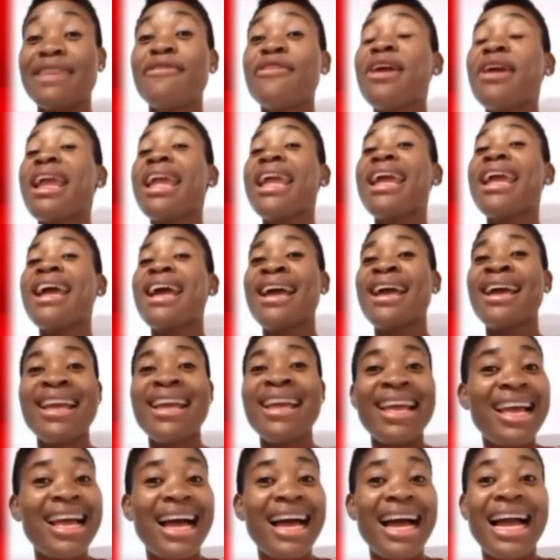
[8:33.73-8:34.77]
Even here,
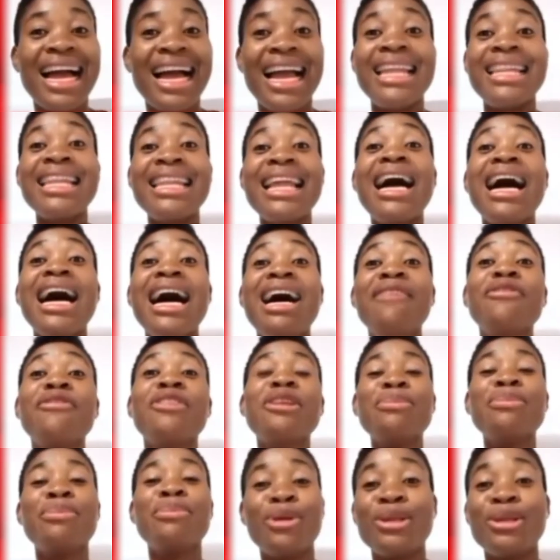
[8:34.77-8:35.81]
I now have
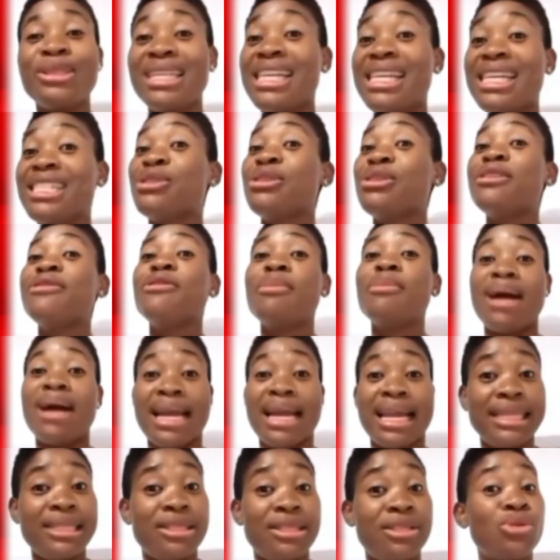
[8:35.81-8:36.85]
the boldness to even
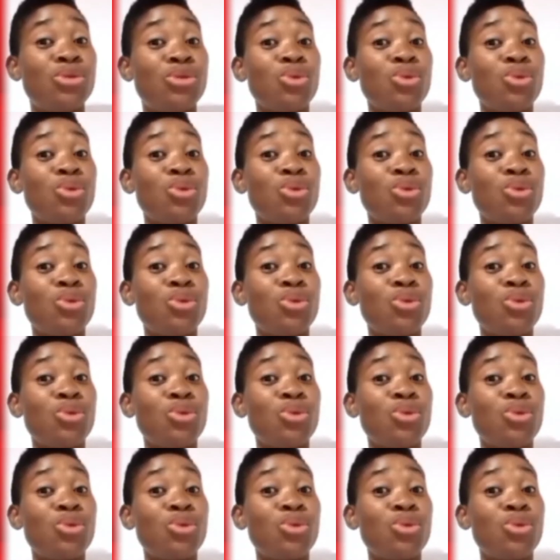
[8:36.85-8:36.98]
market it